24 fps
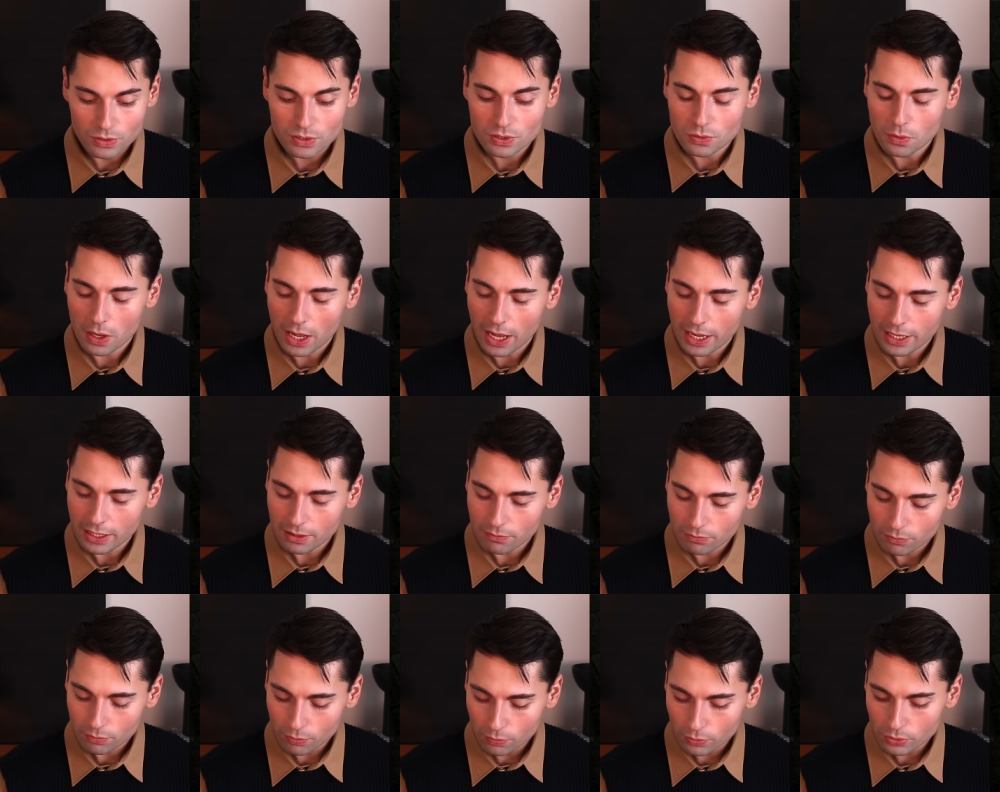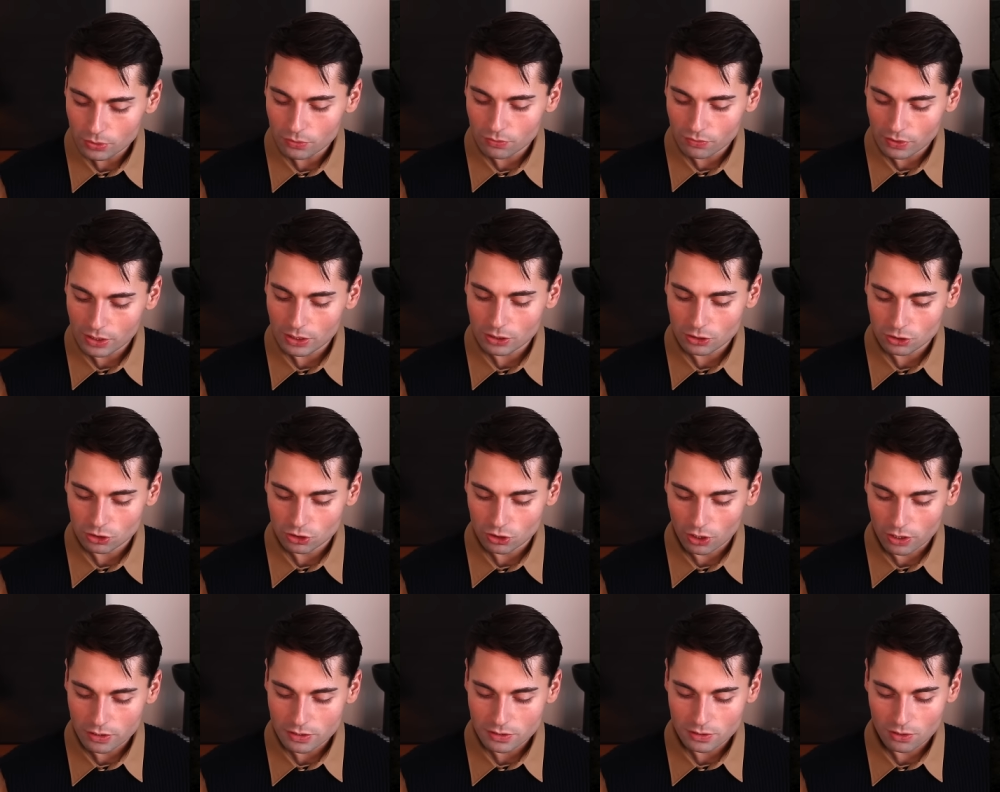So I would really
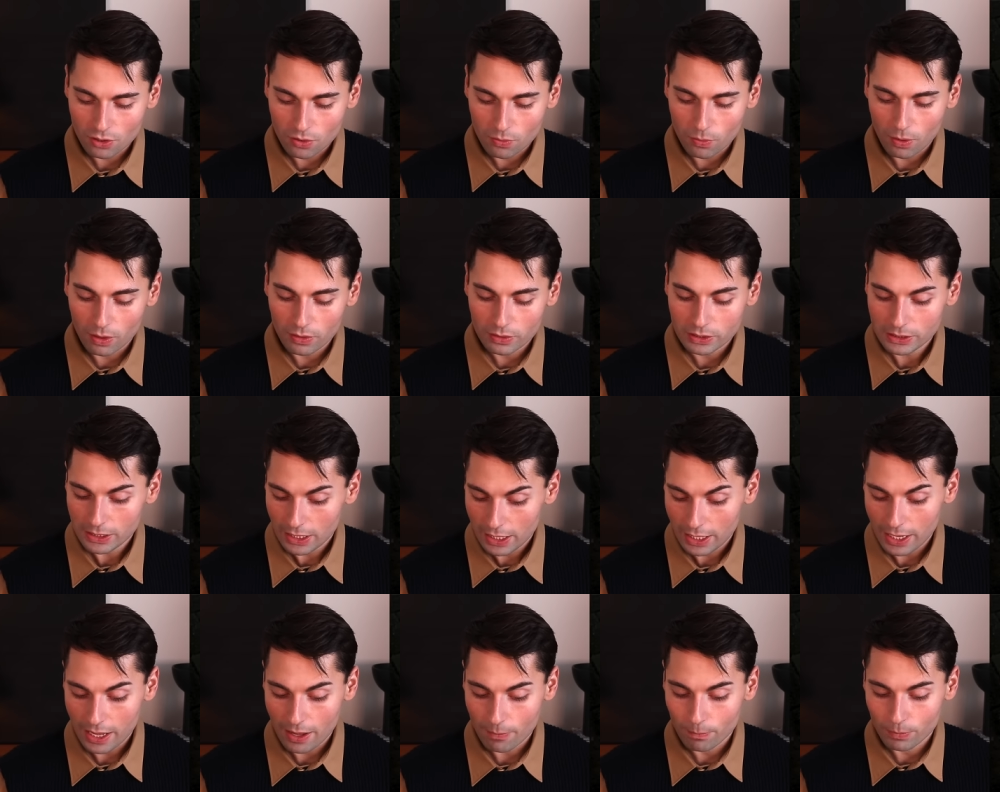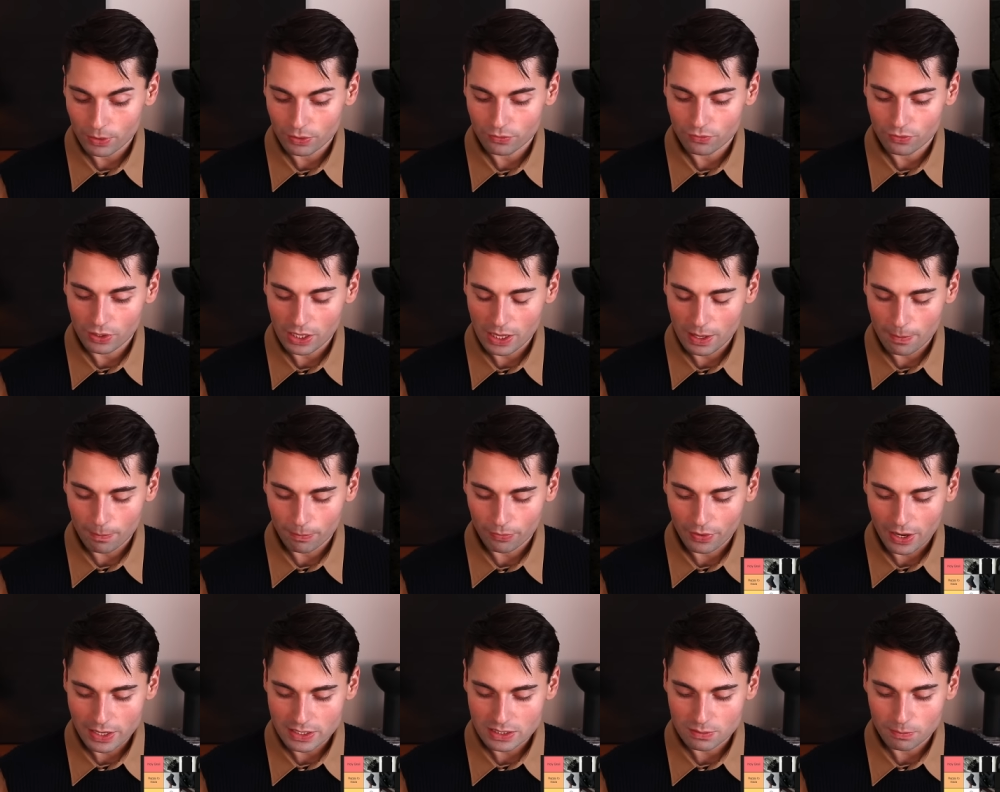trust the quality and I have been really
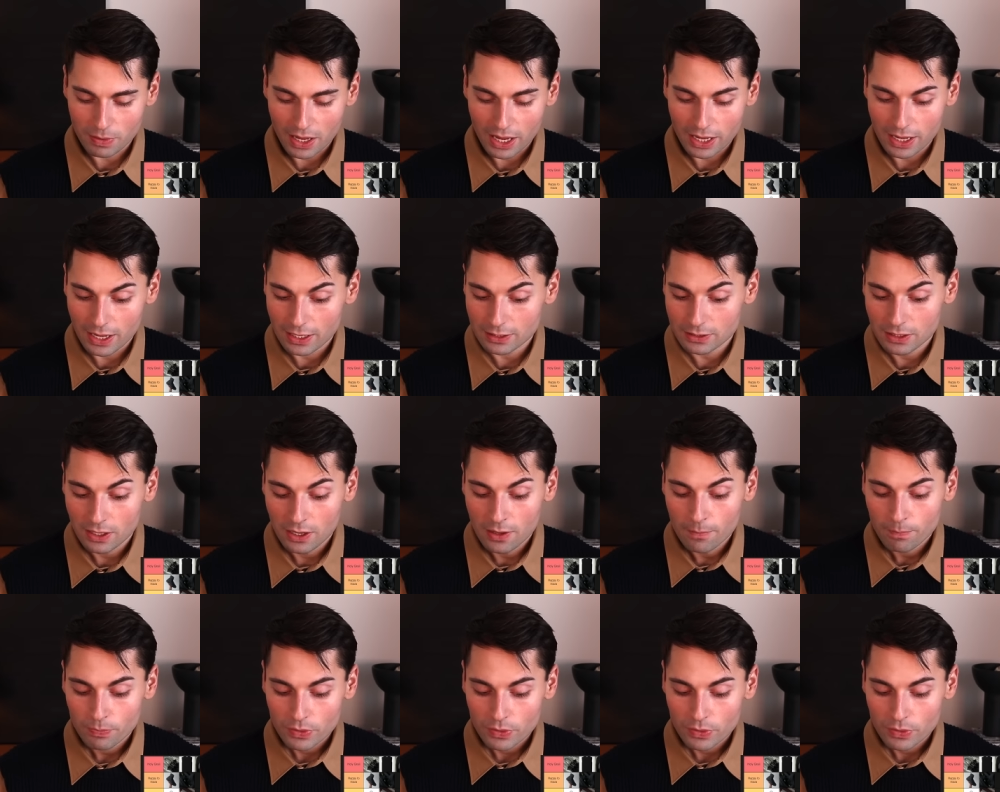impressed by it.